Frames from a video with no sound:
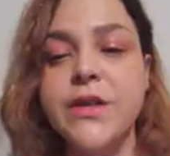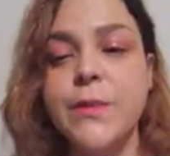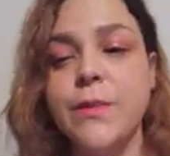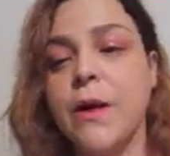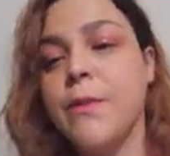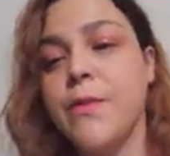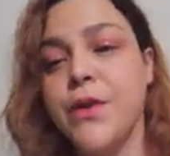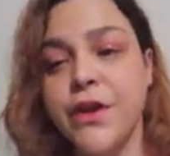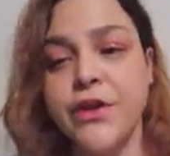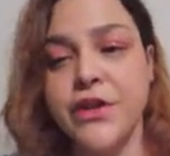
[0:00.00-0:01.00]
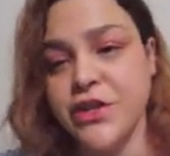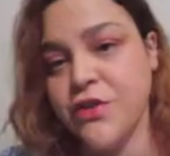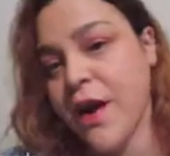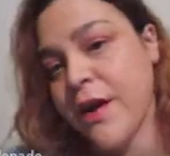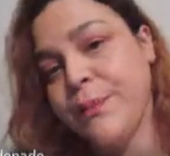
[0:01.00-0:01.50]
here's the problem you're going to
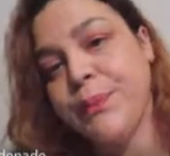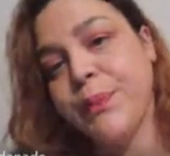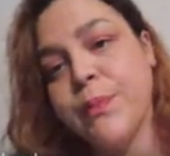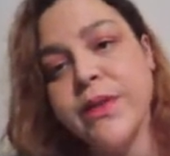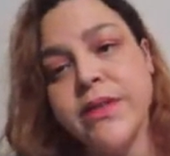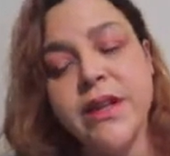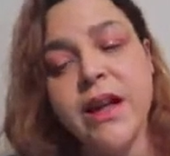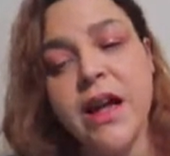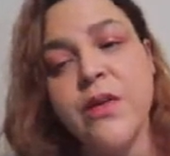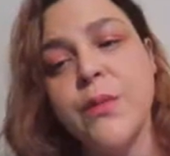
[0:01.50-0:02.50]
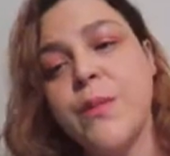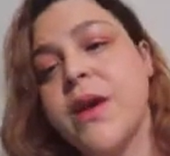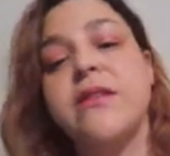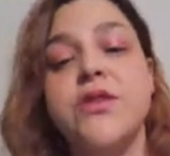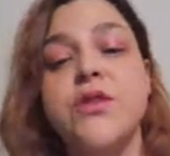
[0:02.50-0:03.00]
try. Ms. Delgado
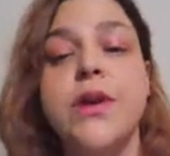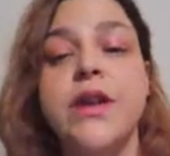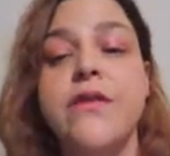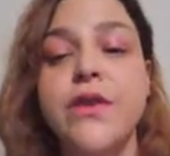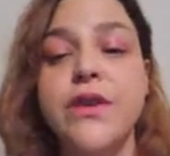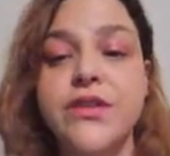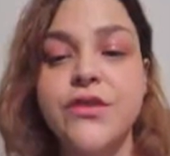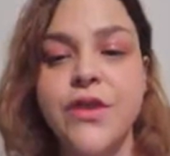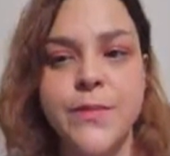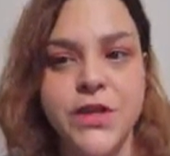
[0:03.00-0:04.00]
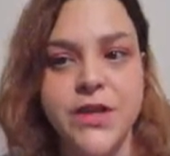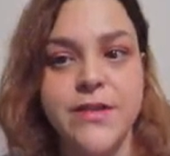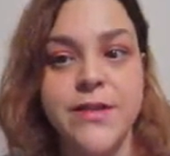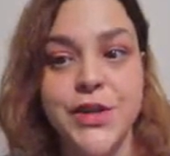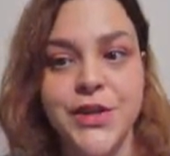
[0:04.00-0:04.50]
baked 24
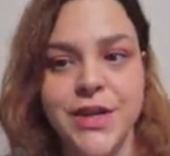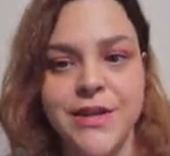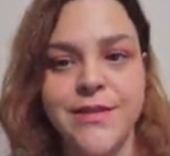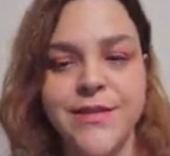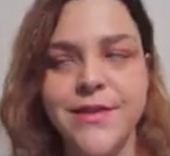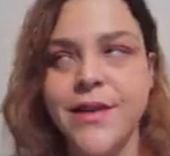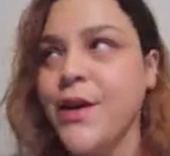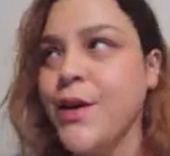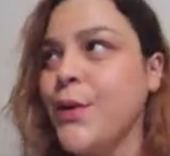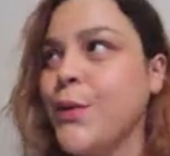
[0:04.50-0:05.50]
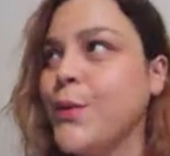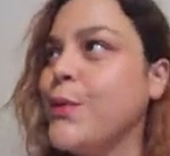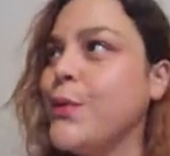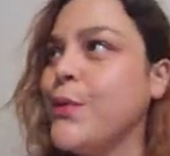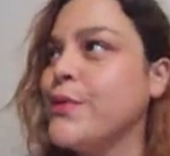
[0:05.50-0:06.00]
scrumptious cookies.
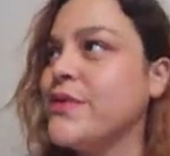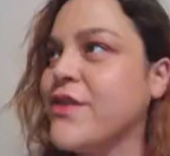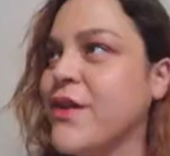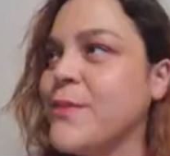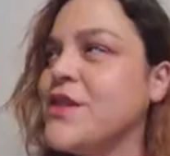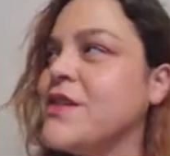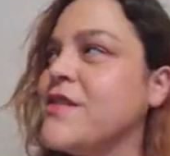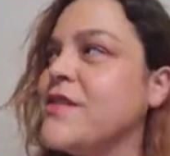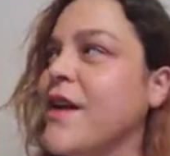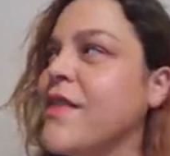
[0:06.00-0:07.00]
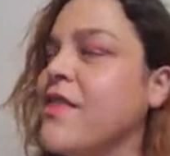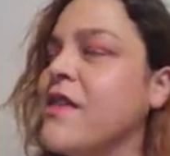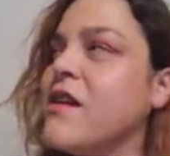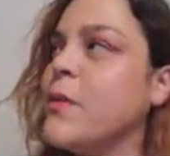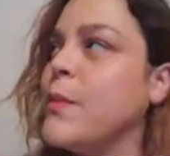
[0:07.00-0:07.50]
Ooh, scrumptious, I
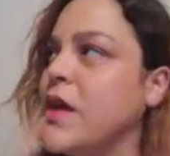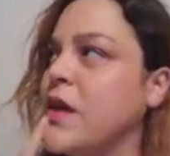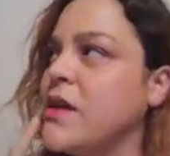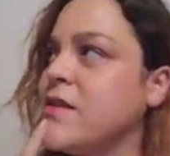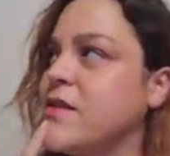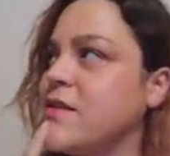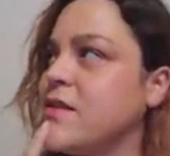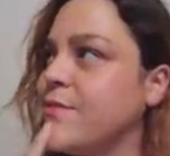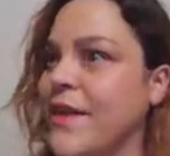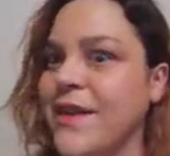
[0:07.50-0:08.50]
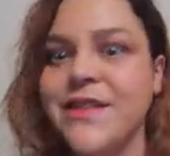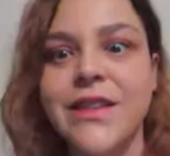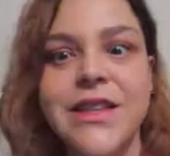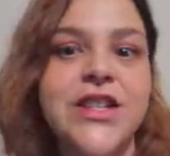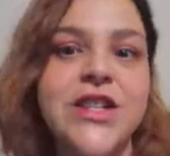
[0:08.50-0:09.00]
think means like
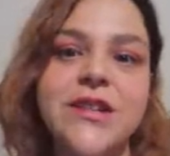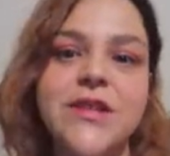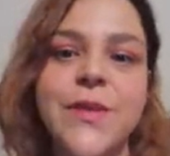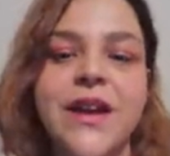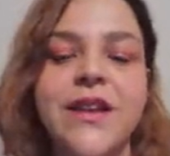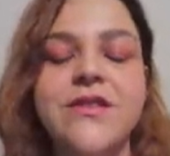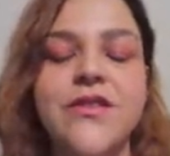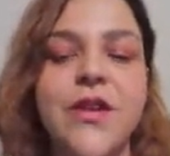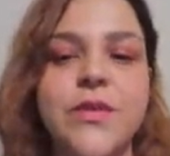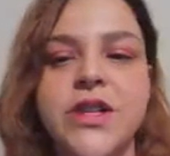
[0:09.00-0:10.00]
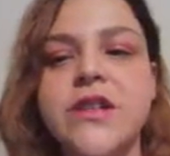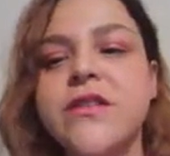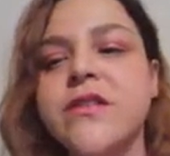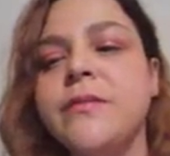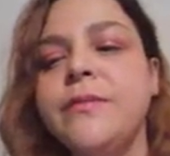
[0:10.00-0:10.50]
delicious, right?
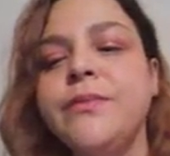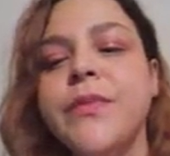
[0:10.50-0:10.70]
Scrumptious.